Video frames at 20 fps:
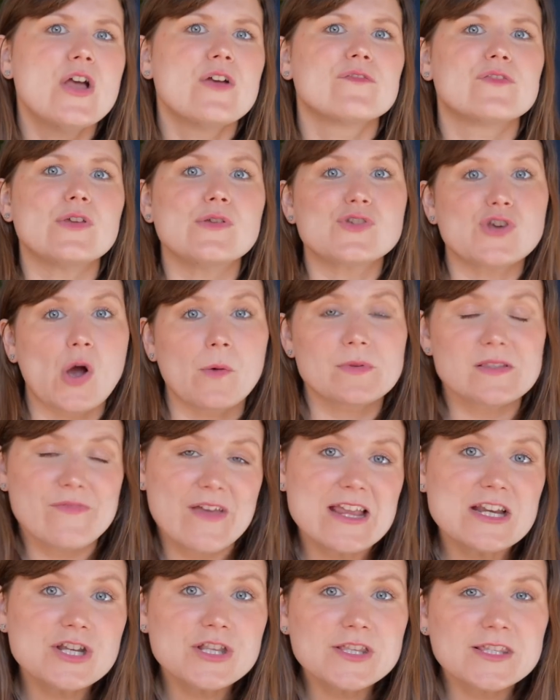future
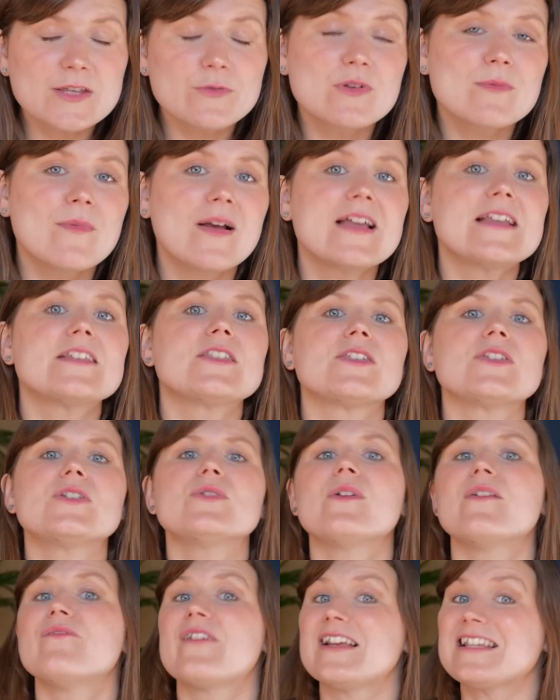observations that we might
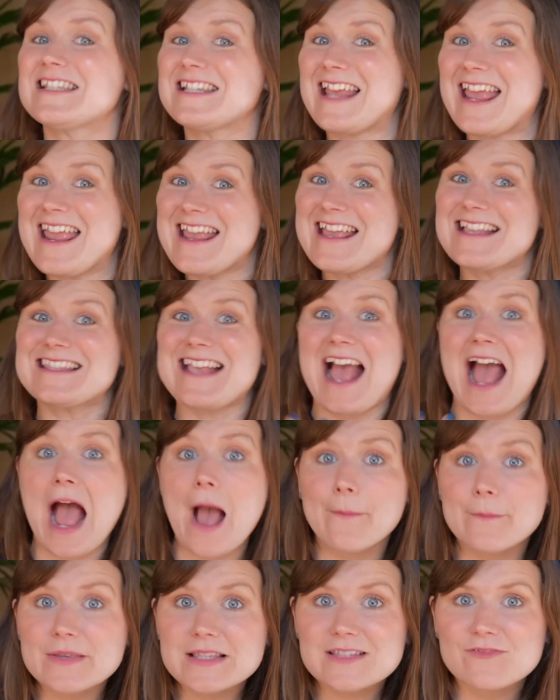do, investigating its
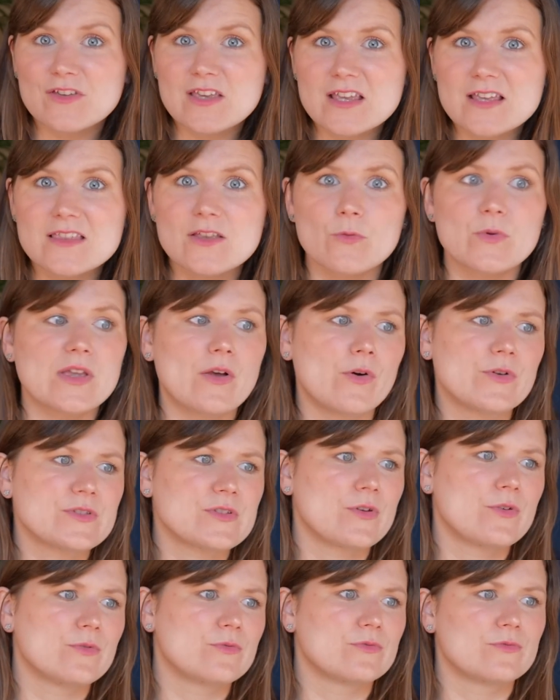atmosphere that we
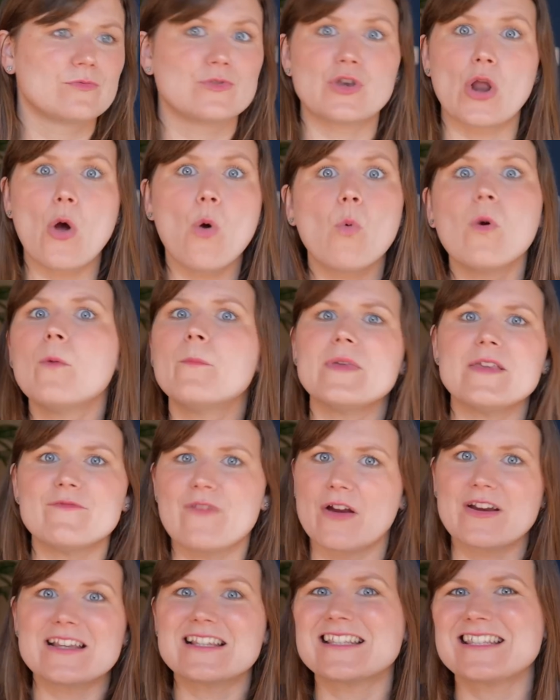also know will be
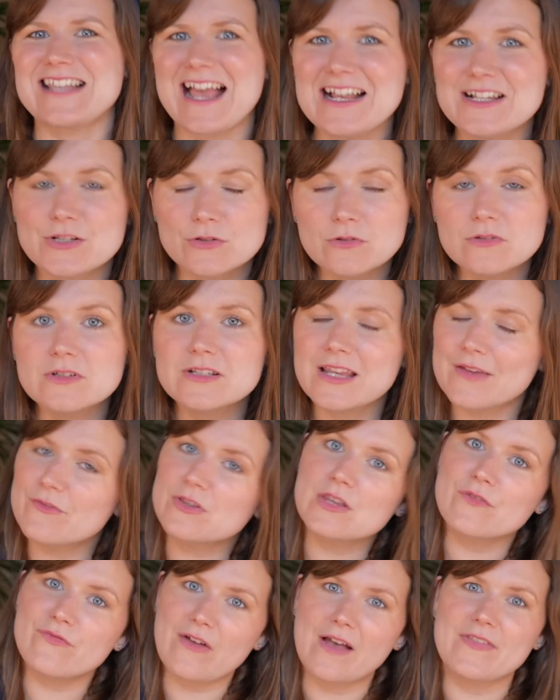very settled
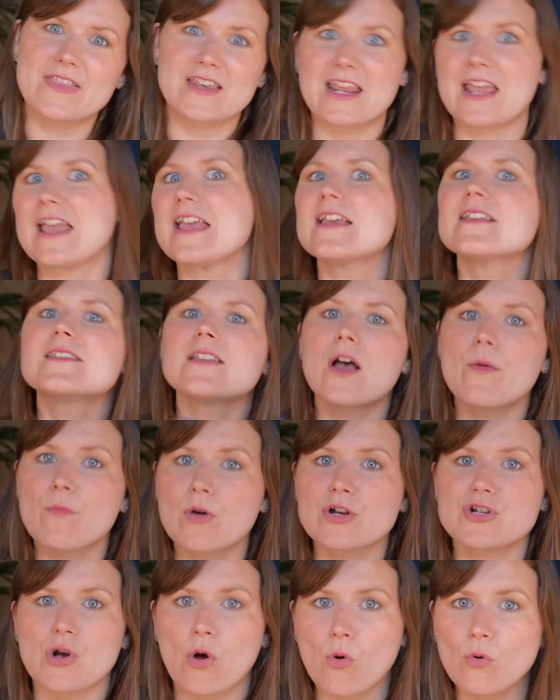given the fact that it is a
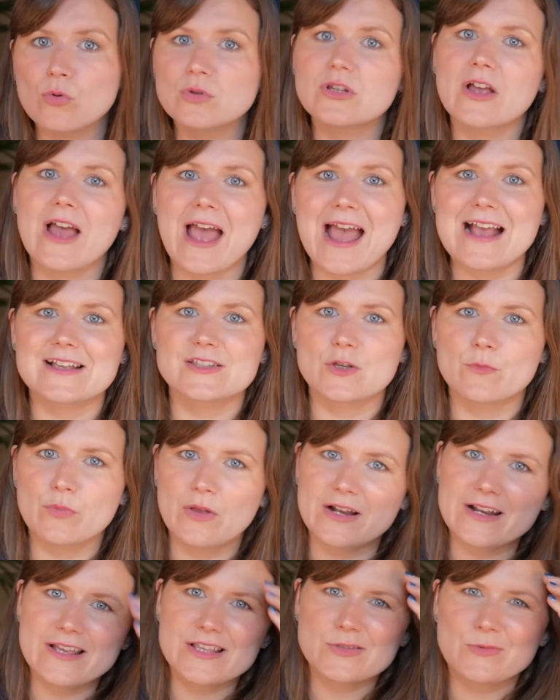much older
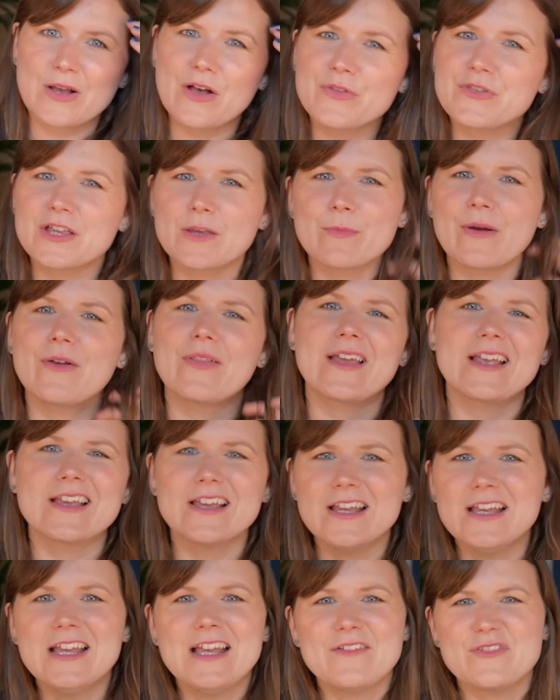exoplanet as well. Think about like
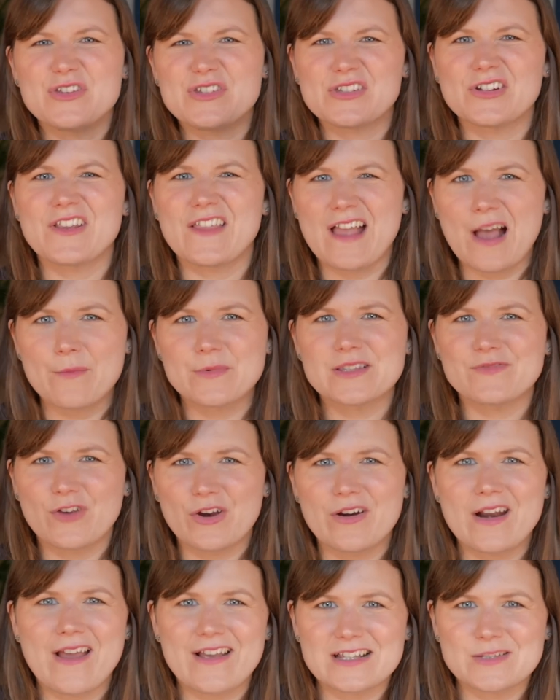if you study the
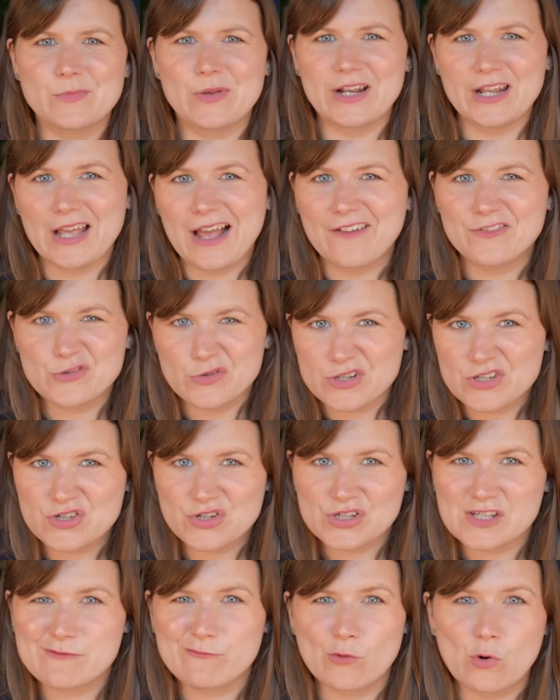atmosphere of an exoplanet after it's
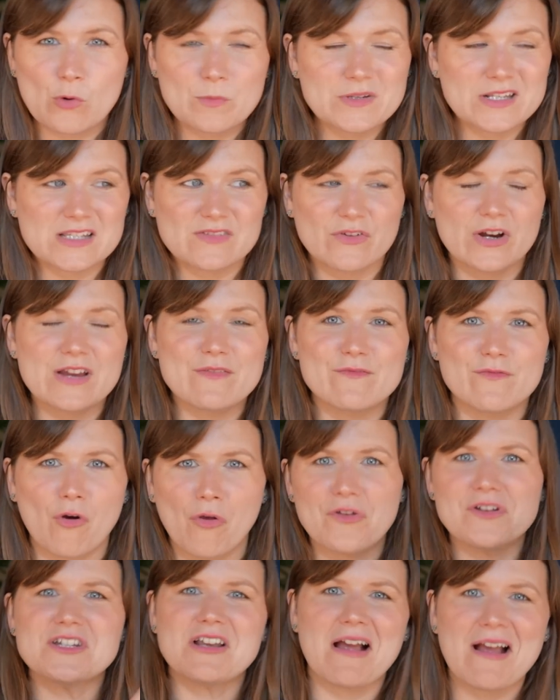just formed, it's very
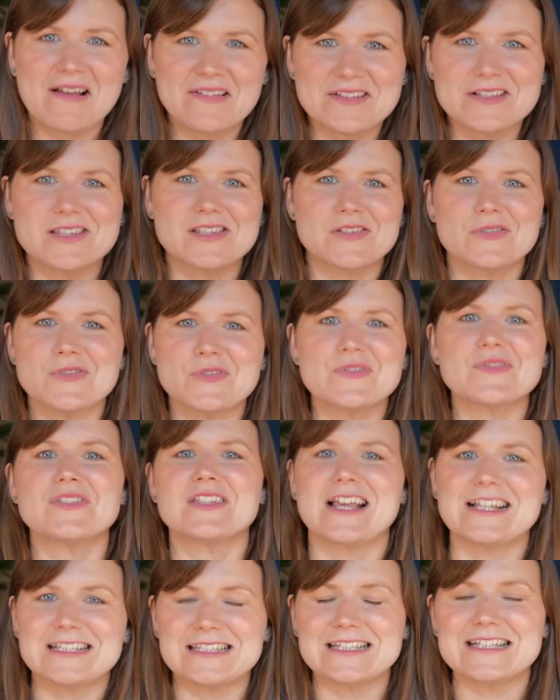volatile, it's still sort of
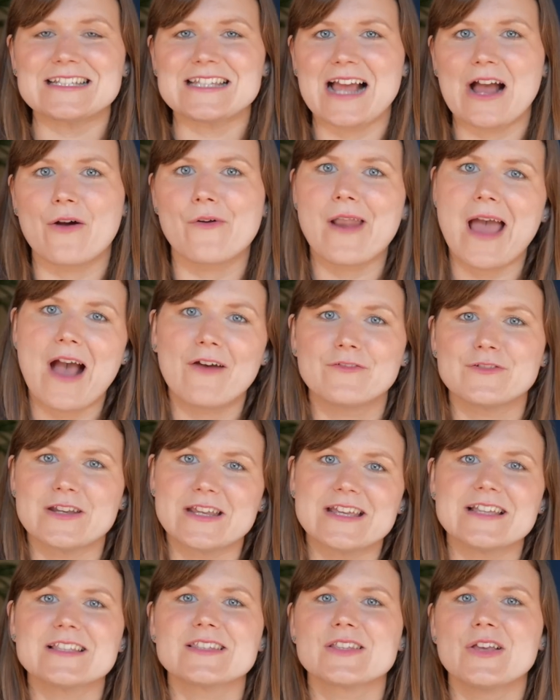settling down after
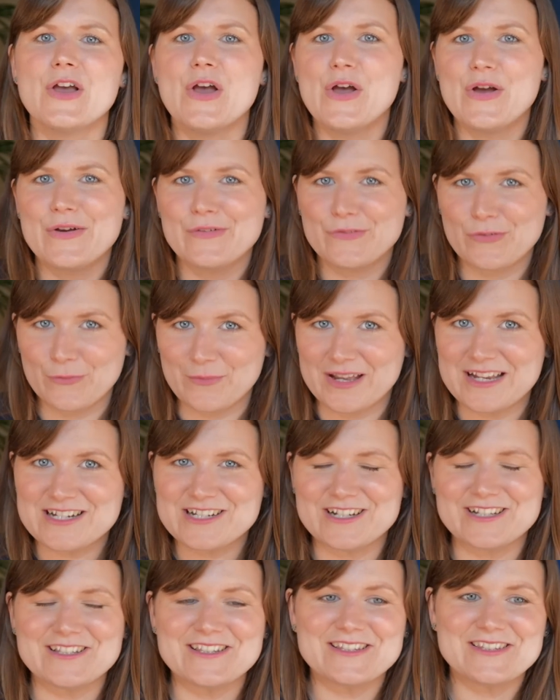its
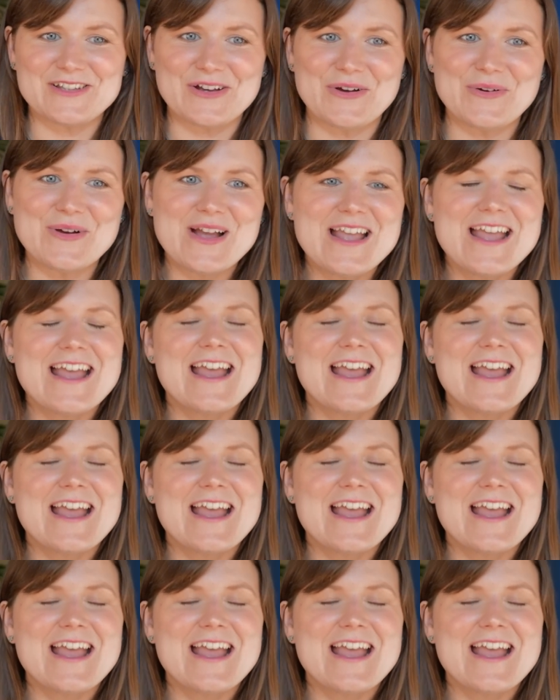formation. So